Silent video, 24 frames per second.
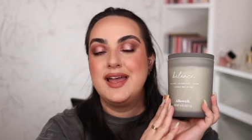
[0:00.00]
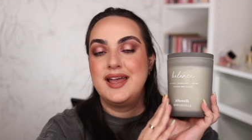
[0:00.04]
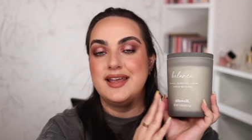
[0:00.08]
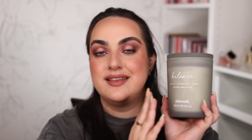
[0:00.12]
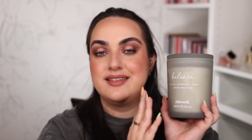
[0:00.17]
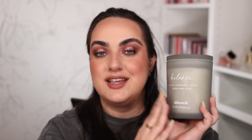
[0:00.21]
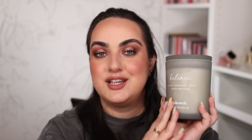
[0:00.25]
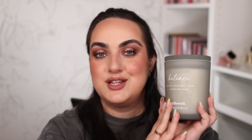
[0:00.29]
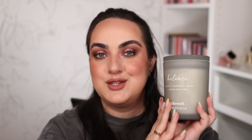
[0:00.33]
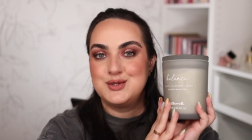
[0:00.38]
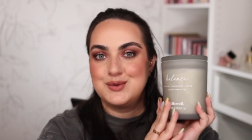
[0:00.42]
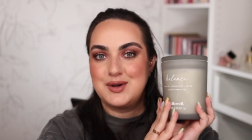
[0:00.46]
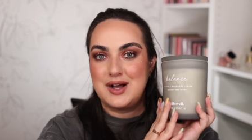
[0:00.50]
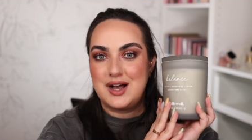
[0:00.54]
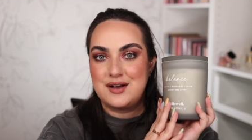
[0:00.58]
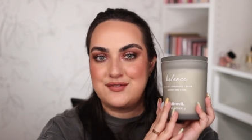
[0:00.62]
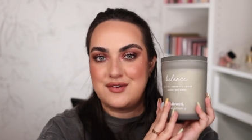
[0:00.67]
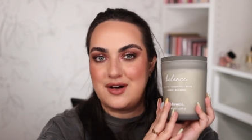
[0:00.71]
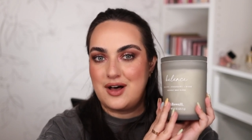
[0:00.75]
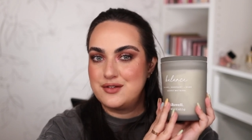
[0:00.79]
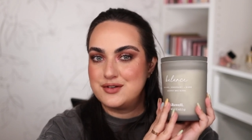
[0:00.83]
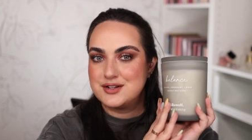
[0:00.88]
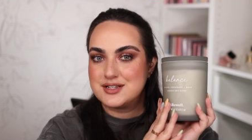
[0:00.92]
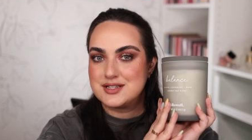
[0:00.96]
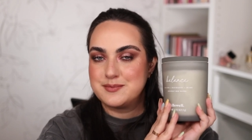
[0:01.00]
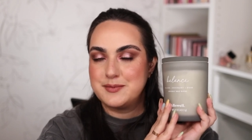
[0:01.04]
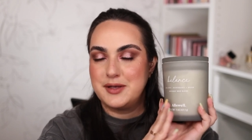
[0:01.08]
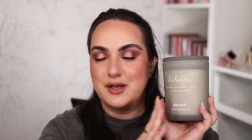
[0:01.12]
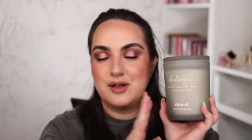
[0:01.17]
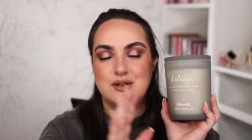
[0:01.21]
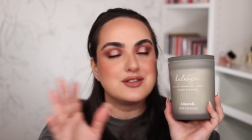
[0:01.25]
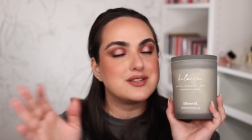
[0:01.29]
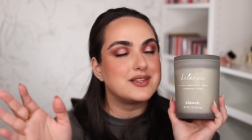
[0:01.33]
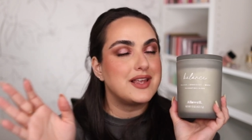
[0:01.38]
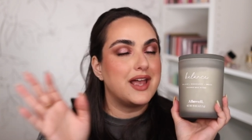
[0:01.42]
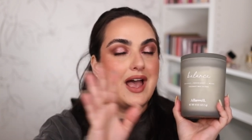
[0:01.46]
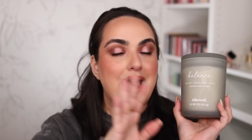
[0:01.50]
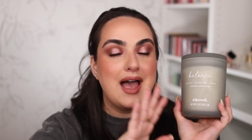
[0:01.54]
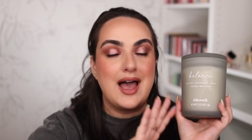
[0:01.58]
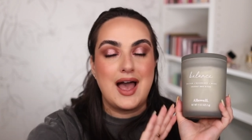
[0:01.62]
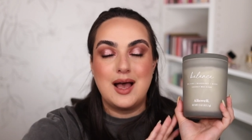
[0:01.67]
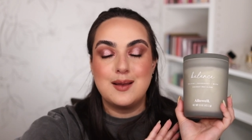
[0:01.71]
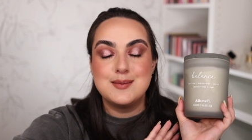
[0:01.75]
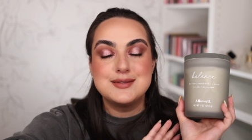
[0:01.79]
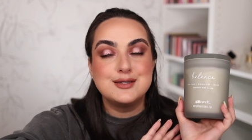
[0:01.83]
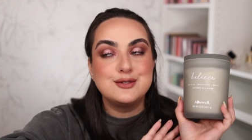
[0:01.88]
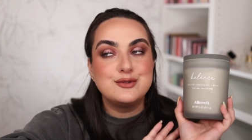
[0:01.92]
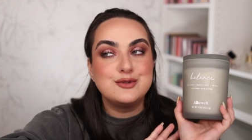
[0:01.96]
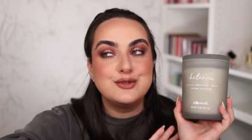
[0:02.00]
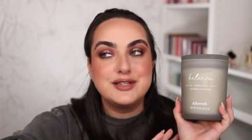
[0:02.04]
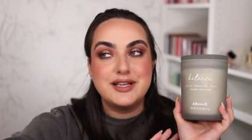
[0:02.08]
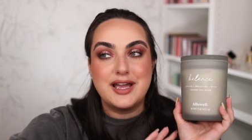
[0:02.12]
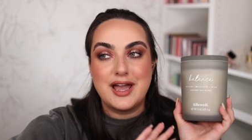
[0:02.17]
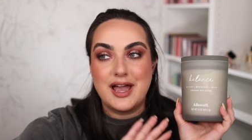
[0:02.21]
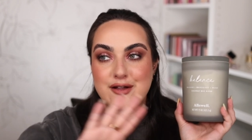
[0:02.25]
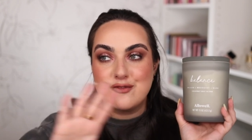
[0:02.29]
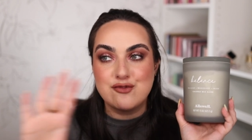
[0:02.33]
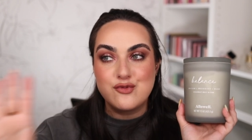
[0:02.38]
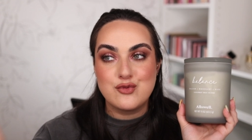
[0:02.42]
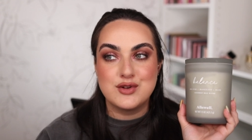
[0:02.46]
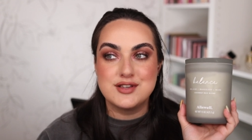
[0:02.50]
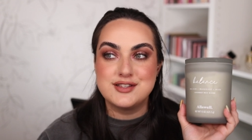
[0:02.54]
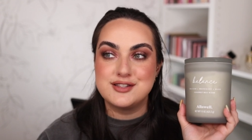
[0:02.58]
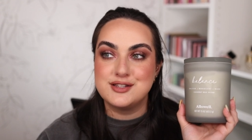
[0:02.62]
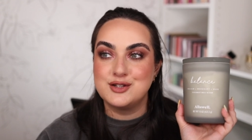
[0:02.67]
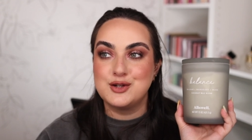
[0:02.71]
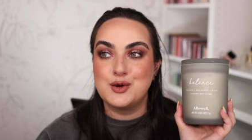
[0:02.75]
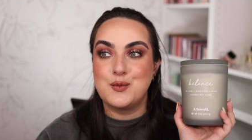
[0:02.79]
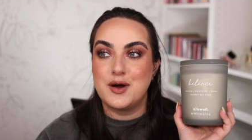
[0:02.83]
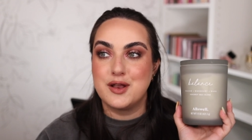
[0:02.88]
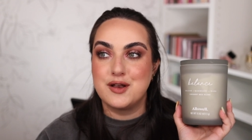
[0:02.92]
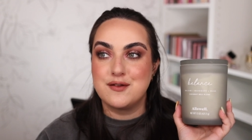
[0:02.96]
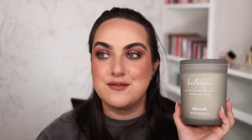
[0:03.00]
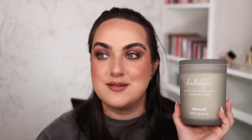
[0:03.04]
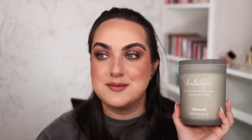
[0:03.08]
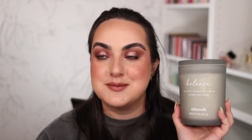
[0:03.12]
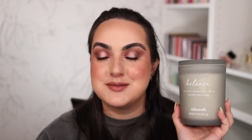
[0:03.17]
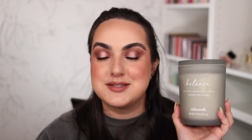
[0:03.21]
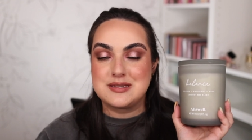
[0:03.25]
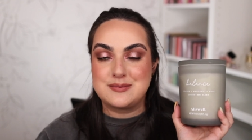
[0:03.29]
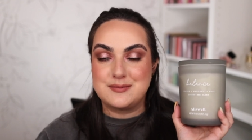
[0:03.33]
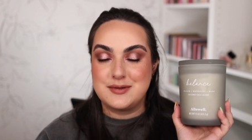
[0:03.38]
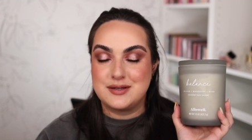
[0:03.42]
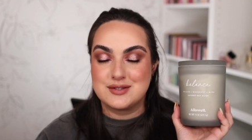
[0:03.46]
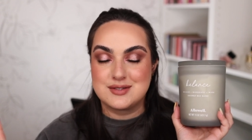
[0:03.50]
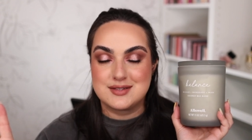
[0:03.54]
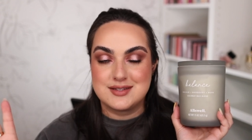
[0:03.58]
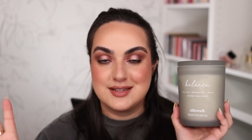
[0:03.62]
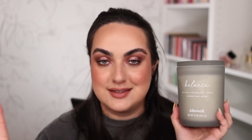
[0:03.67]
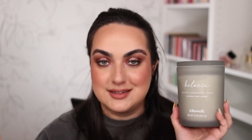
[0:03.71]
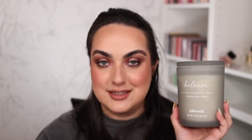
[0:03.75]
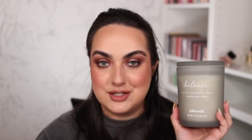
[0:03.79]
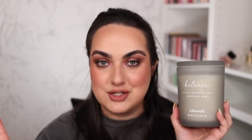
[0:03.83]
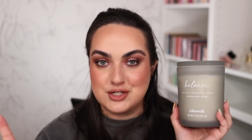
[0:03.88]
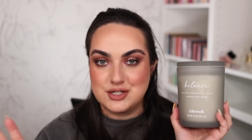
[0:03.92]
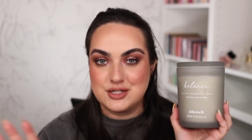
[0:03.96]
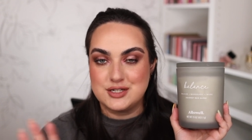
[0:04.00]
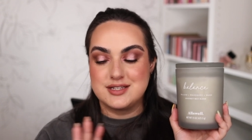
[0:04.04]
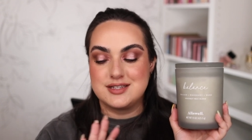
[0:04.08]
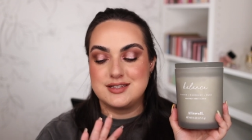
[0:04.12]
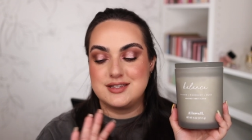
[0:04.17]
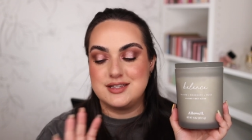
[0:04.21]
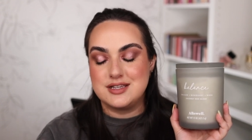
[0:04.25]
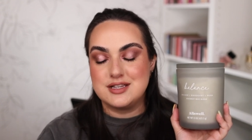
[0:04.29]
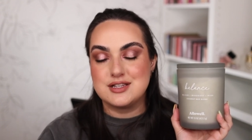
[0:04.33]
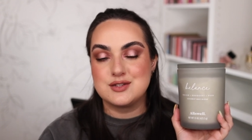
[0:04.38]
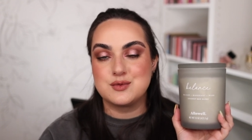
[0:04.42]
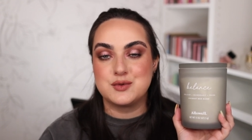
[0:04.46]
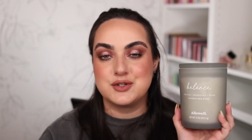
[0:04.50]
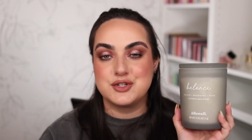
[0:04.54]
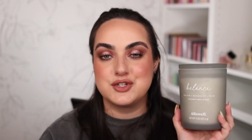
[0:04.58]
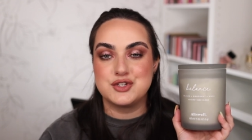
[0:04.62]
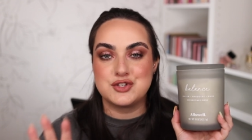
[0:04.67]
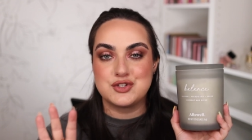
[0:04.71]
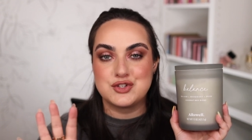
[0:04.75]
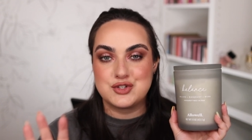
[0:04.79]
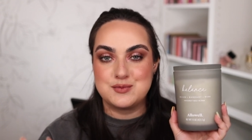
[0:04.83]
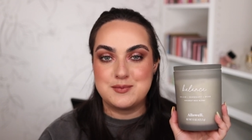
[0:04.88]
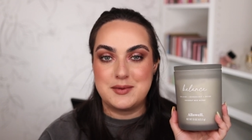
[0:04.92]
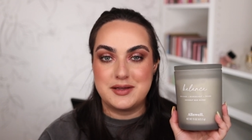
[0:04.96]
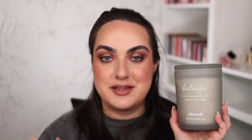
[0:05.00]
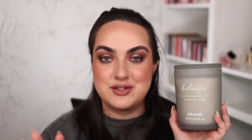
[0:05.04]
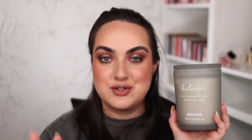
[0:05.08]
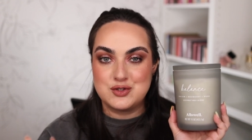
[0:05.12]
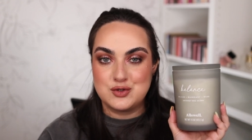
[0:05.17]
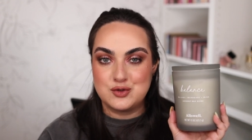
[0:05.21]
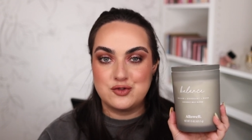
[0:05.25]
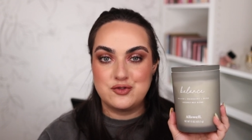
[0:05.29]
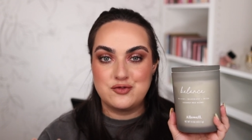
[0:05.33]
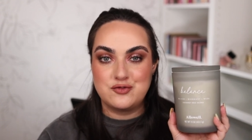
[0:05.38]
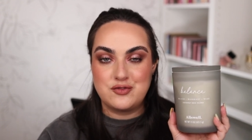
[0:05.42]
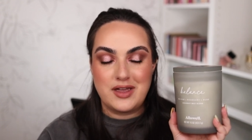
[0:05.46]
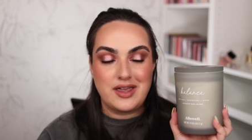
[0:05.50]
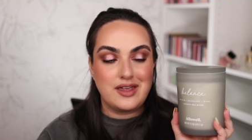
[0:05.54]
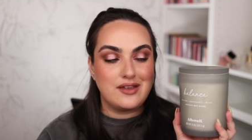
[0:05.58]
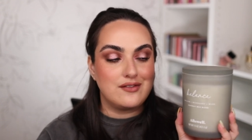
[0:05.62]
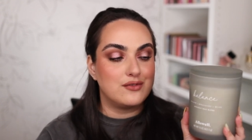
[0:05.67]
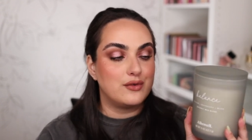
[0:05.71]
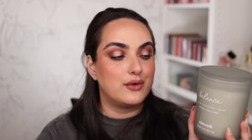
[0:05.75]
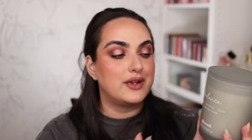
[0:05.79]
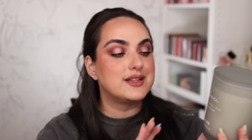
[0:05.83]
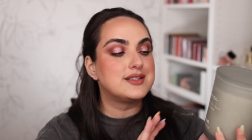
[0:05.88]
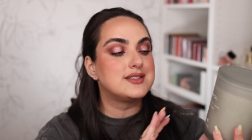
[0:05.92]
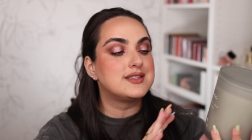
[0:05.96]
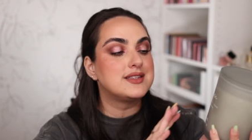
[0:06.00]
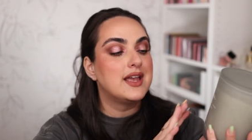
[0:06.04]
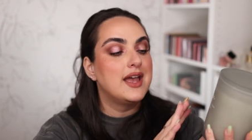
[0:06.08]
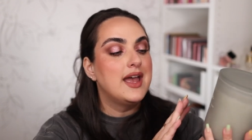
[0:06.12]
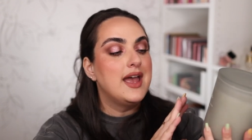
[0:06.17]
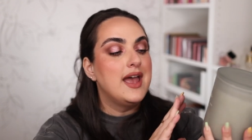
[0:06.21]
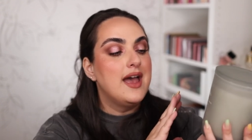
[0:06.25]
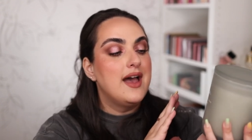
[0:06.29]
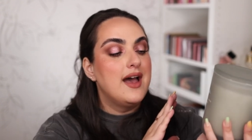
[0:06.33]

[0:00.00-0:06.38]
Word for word: and they do have other smells, absolutely every single one of them smells delicious. These were just my two favorites.